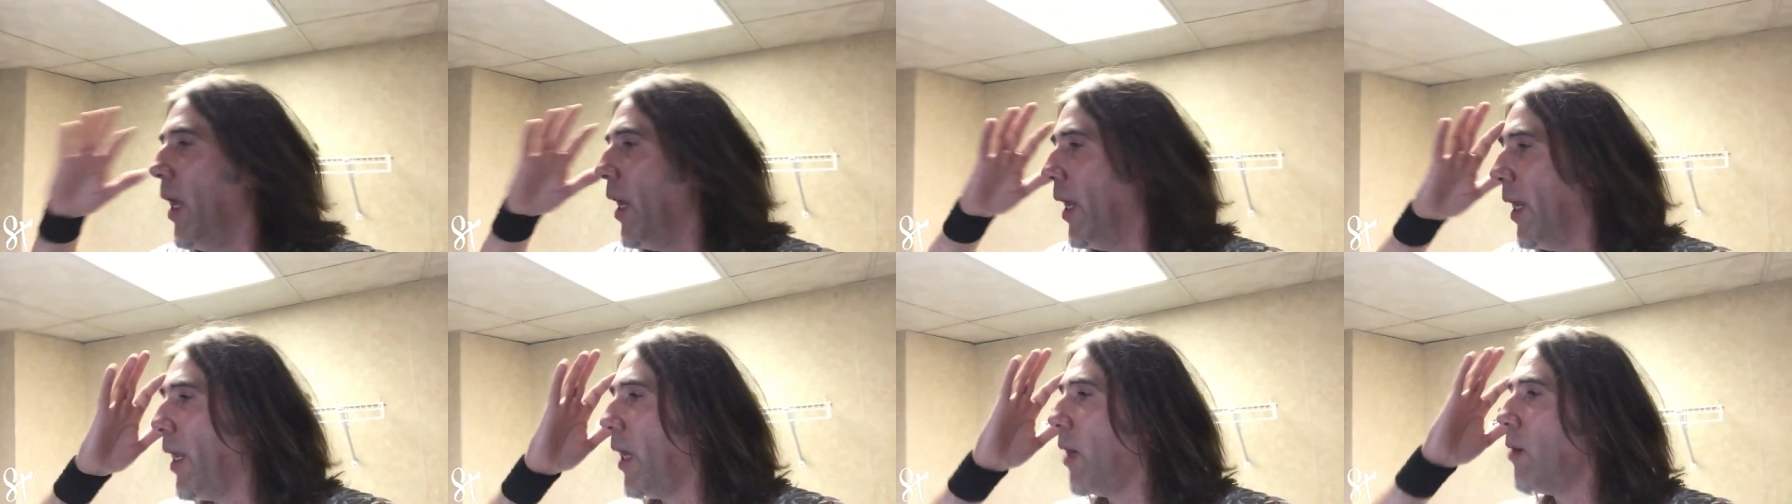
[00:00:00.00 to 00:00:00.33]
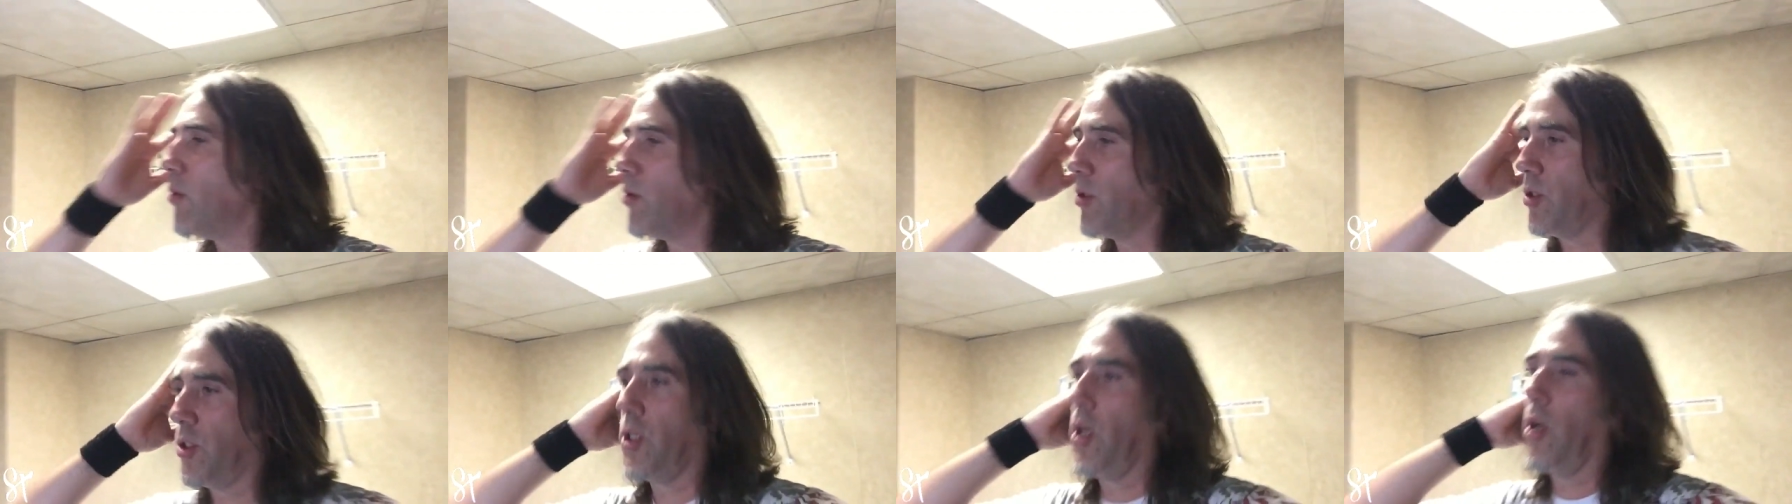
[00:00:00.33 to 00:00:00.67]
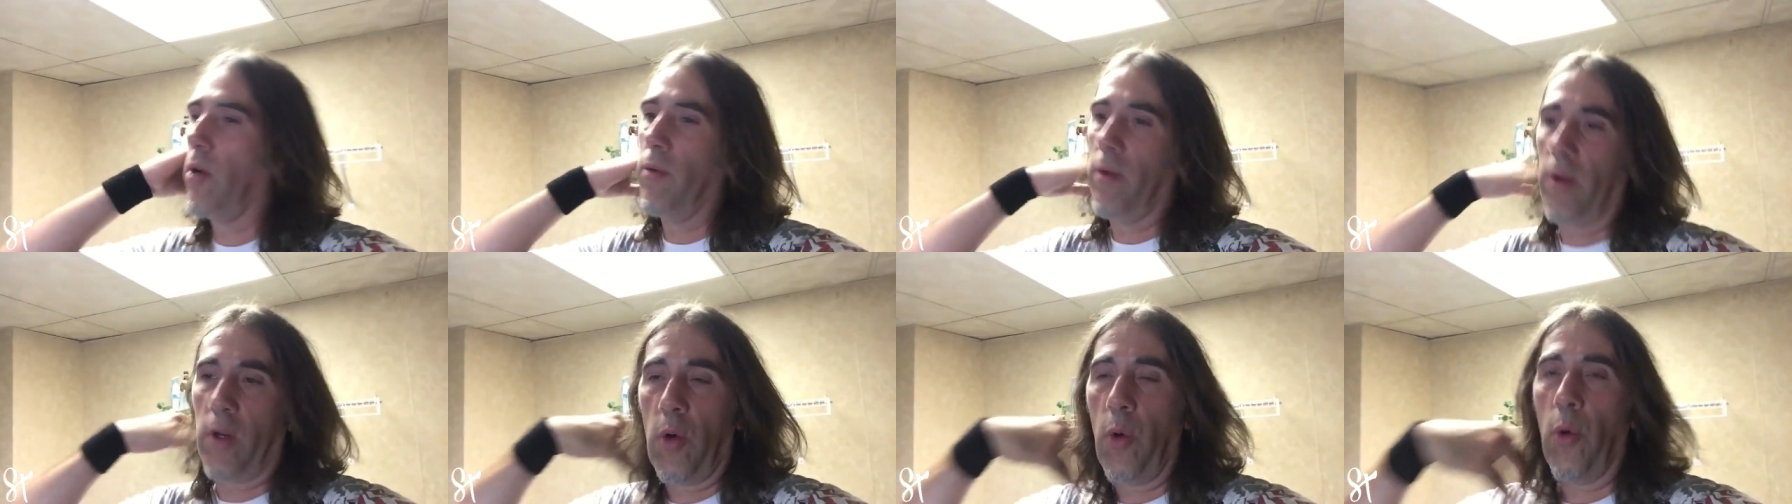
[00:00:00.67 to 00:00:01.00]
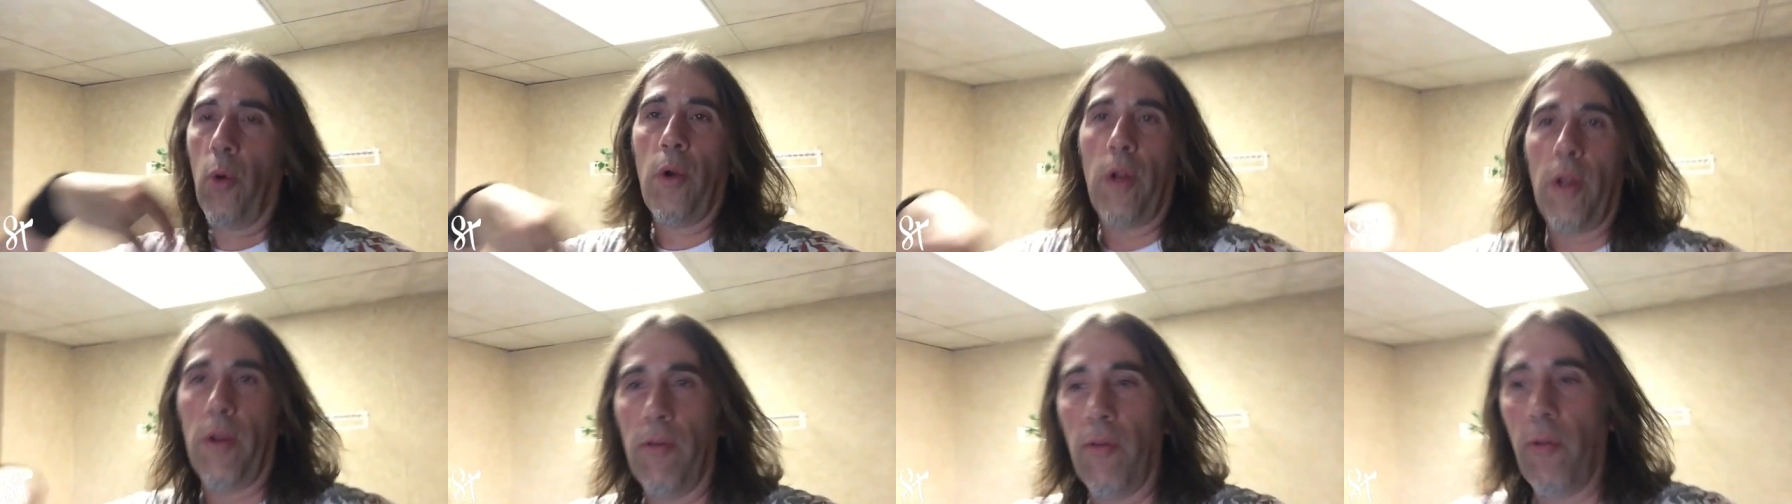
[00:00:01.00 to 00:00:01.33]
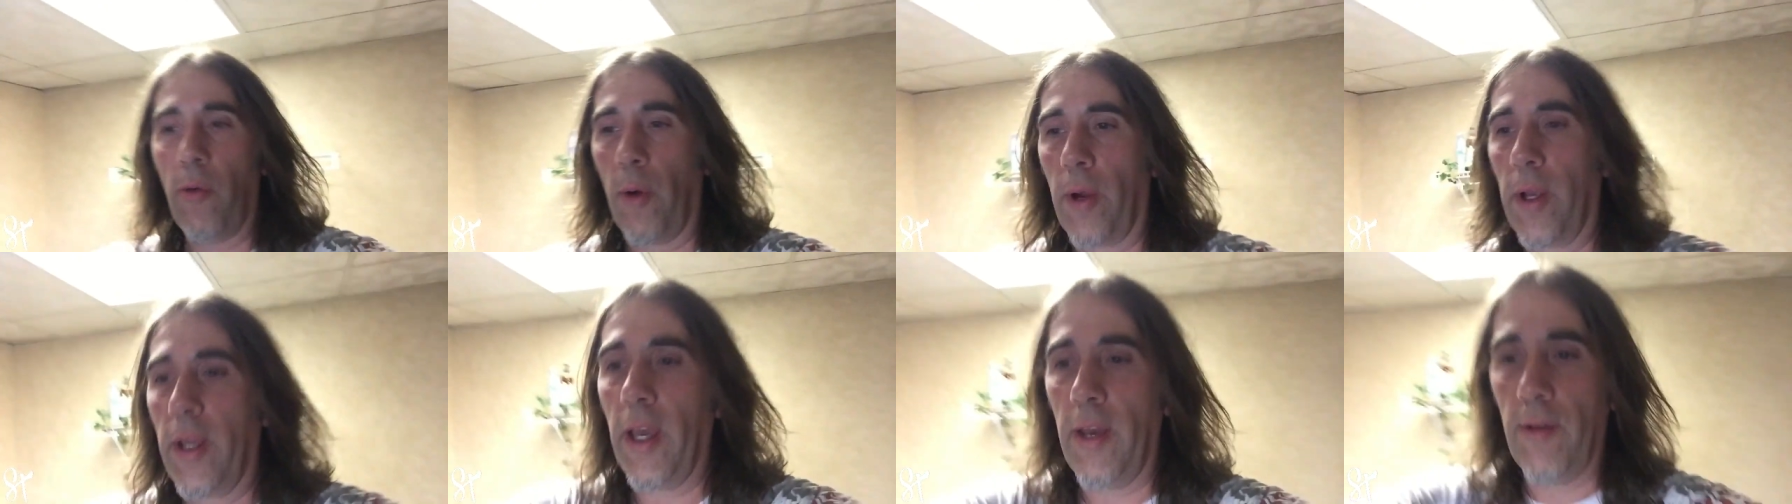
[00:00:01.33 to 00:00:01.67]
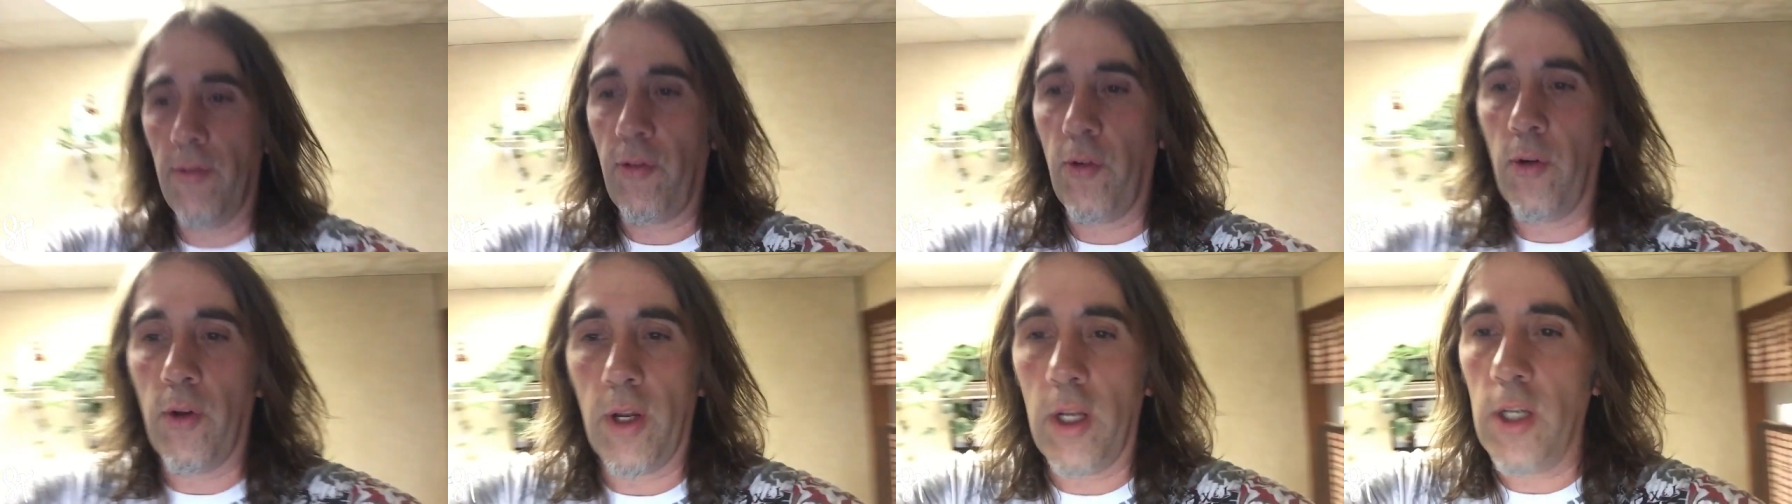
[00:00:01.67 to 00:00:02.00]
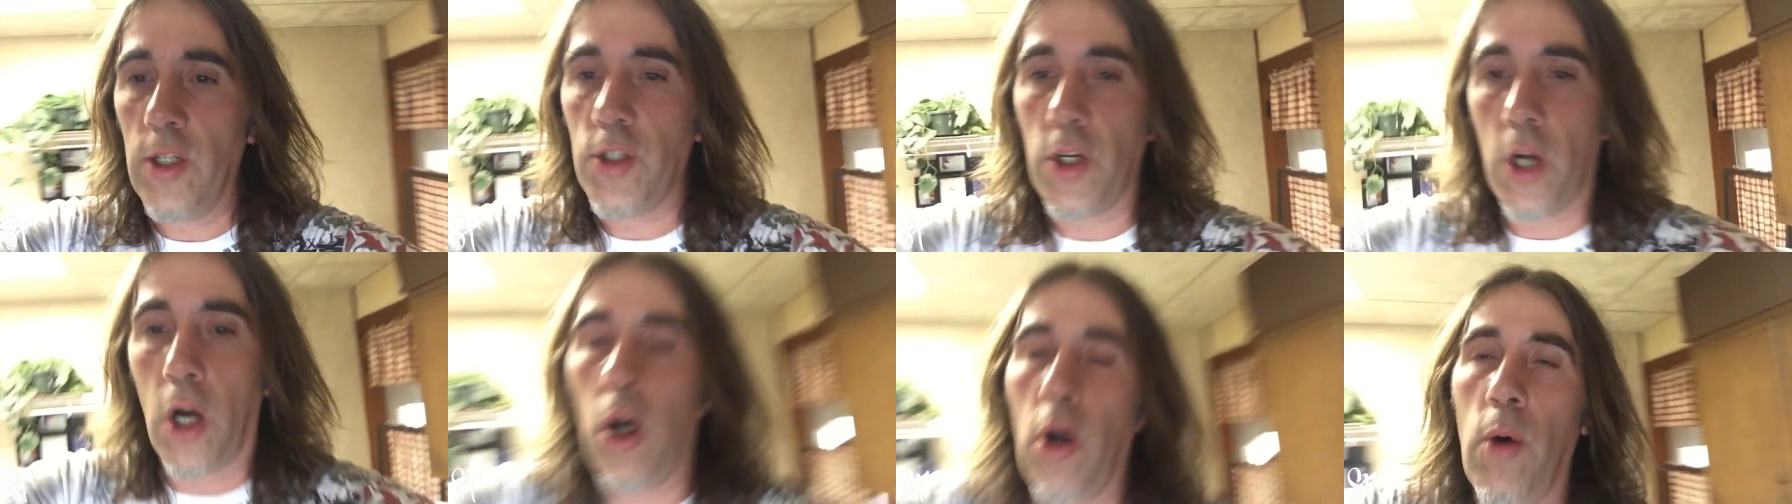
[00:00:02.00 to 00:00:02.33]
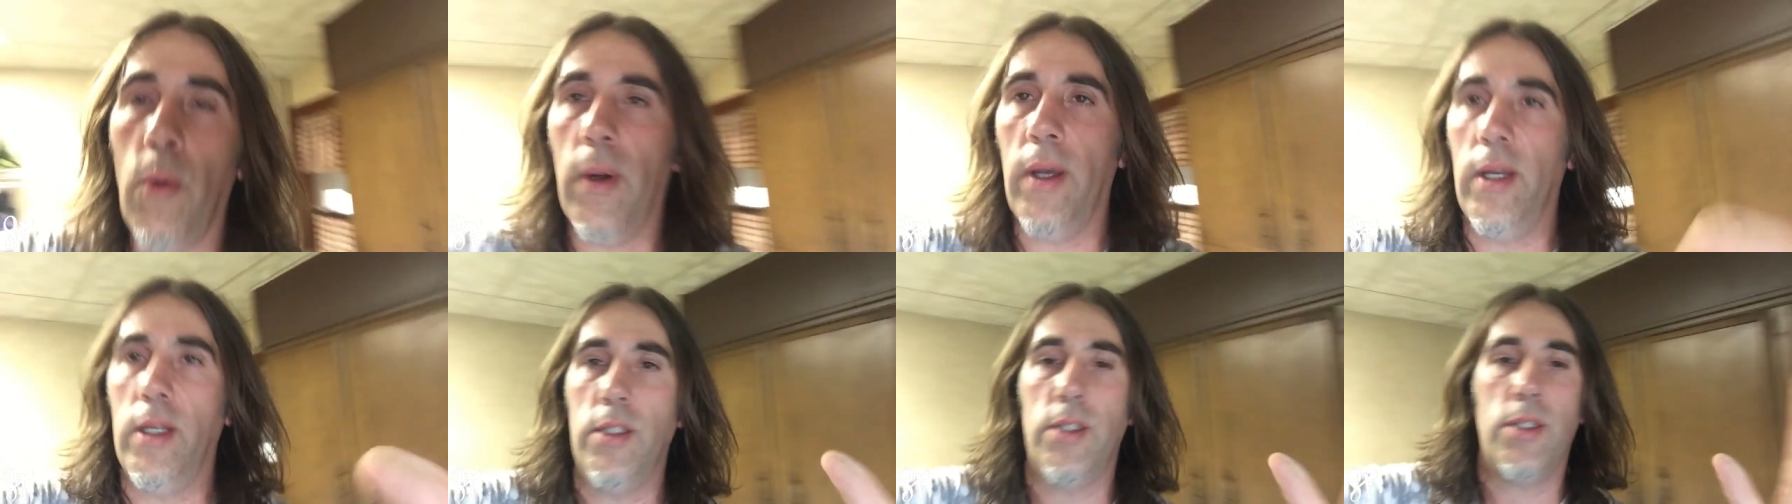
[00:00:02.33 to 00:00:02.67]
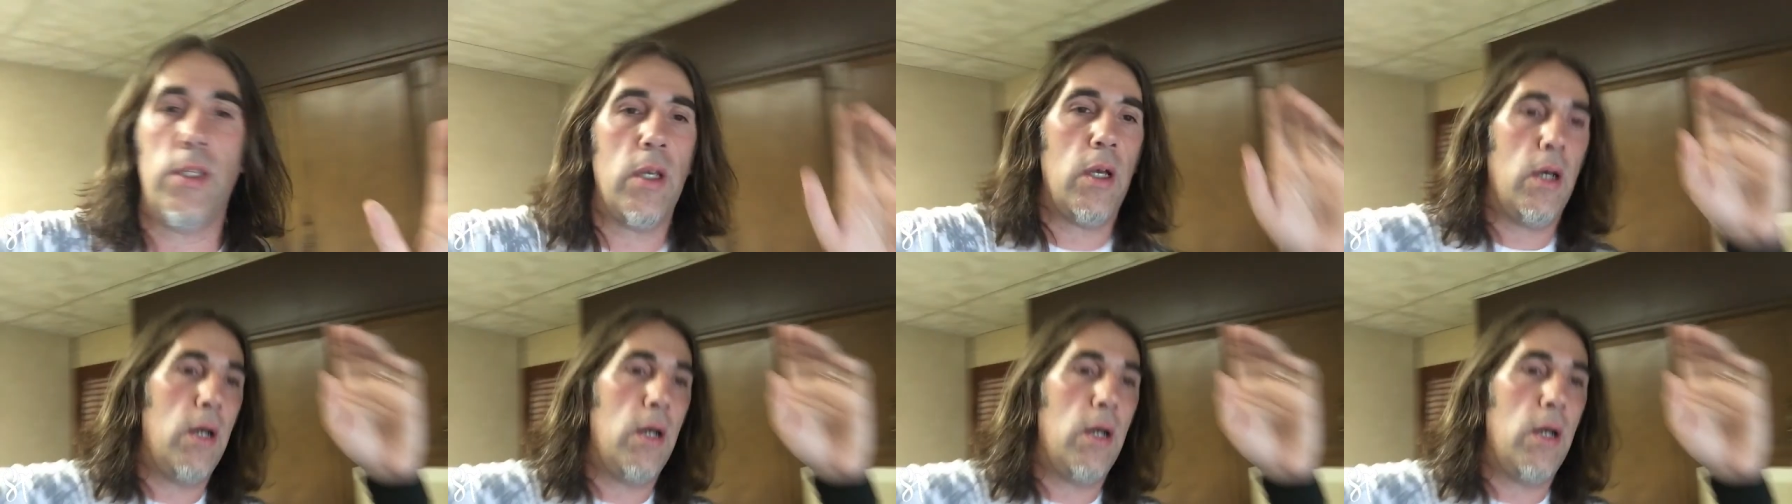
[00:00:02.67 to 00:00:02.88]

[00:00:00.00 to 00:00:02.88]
and I will start recording 4K footage always.